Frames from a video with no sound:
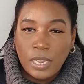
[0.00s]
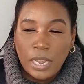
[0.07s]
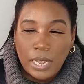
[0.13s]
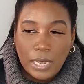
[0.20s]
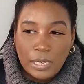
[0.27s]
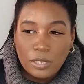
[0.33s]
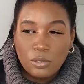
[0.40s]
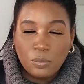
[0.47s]

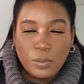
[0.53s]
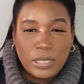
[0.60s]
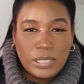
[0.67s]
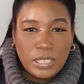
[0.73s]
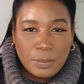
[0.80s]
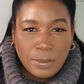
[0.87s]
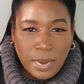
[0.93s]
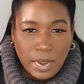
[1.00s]
and we
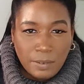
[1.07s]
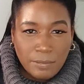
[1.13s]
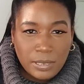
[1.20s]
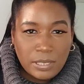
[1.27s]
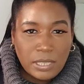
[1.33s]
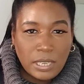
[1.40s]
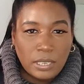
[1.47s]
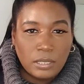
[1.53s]
keep
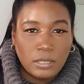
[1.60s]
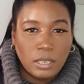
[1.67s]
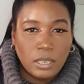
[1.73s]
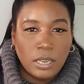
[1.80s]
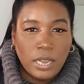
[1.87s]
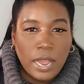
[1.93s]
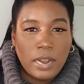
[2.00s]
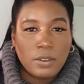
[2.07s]
everything
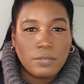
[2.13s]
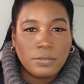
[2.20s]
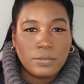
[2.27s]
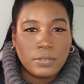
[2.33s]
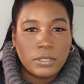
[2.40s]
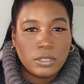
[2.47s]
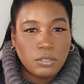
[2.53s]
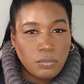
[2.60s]
kind of
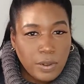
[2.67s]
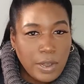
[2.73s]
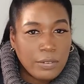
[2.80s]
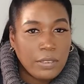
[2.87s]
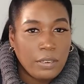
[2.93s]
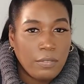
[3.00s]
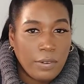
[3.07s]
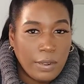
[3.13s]

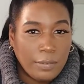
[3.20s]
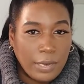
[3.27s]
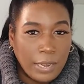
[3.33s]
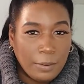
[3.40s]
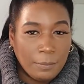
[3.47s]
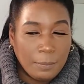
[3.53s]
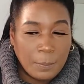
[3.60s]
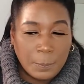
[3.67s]
surrounded around
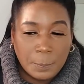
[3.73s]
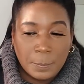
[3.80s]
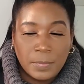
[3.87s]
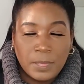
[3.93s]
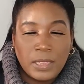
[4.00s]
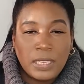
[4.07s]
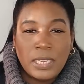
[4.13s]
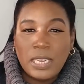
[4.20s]
that.
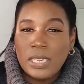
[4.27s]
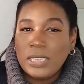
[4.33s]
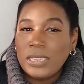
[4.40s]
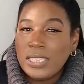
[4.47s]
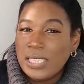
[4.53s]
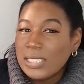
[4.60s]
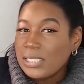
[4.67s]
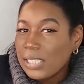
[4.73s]
In
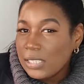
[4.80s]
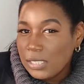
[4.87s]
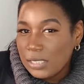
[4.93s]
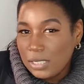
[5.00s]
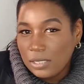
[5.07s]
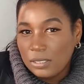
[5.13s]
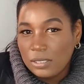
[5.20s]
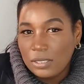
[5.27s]
this
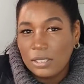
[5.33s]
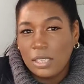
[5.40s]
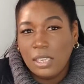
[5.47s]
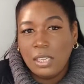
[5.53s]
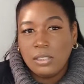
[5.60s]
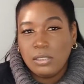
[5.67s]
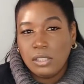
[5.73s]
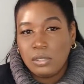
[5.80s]
instance,
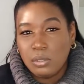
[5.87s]
the